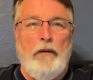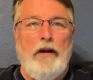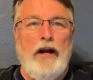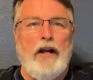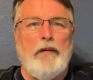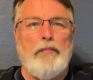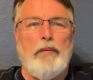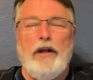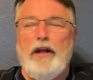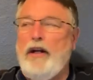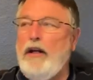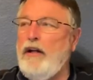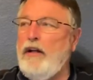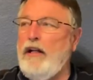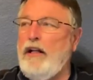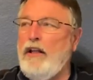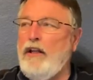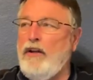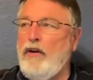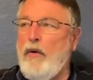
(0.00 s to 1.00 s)
We've got a pretty good
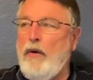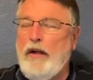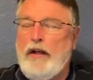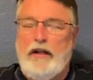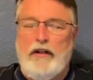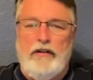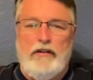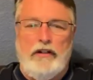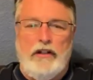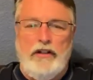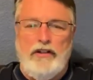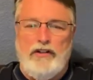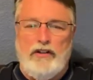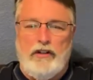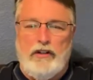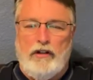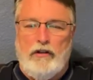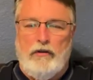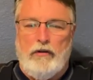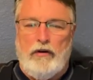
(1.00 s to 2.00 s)
Illinois
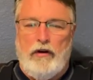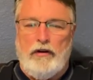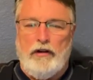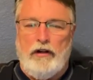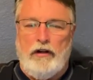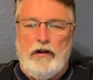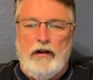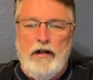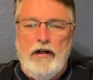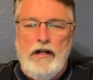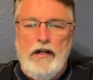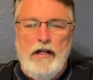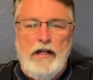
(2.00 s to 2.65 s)
contingent going on here.